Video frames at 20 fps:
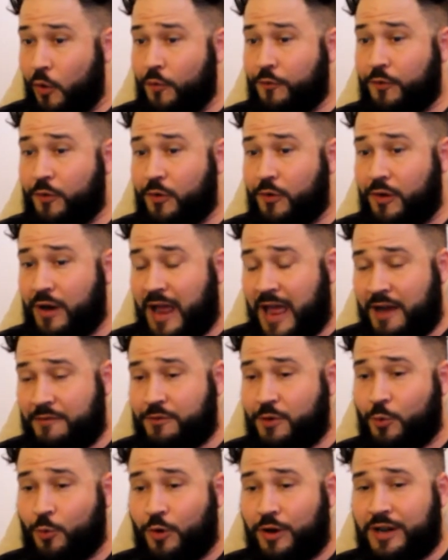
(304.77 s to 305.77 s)
over
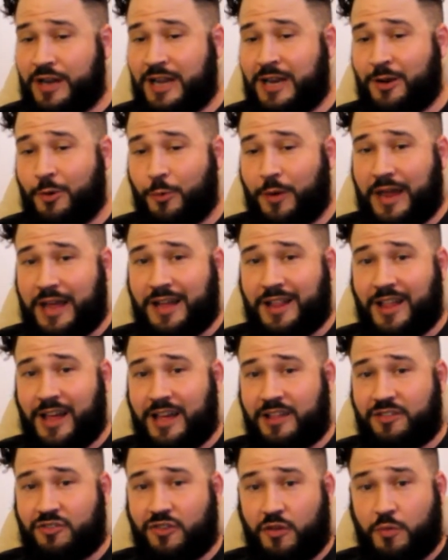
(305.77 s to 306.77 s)
everyone in a weight
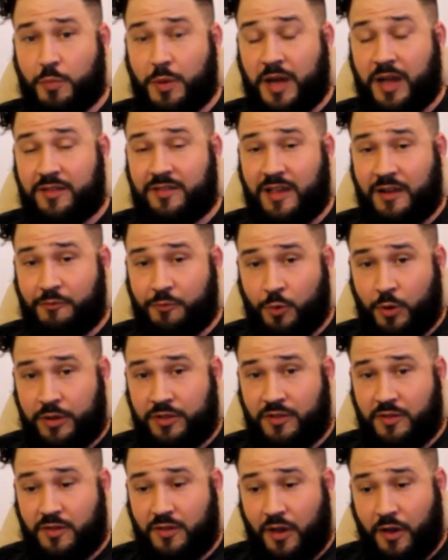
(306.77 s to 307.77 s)
class just because
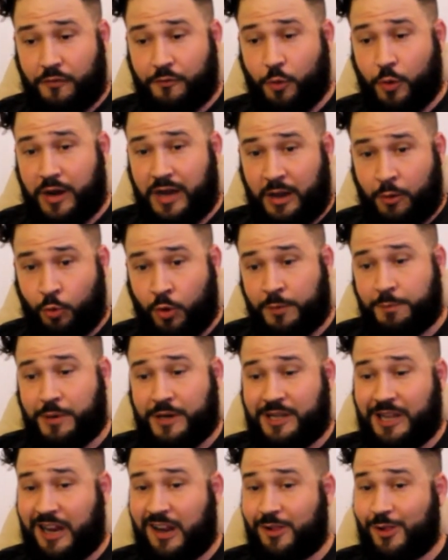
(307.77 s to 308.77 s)
everyone's avoiding one
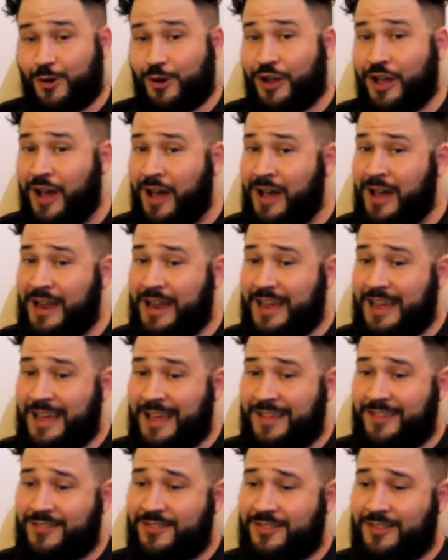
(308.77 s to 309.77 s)
particular guy
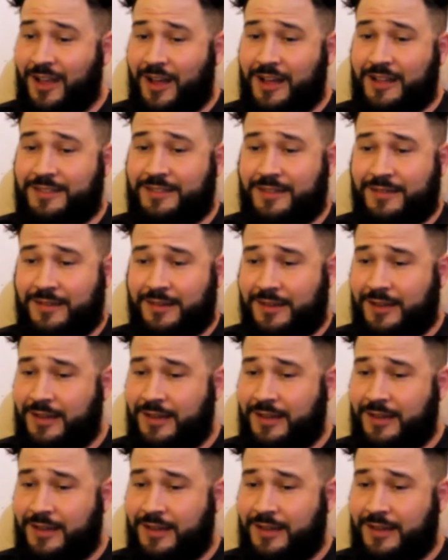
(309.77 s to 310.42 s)
is not...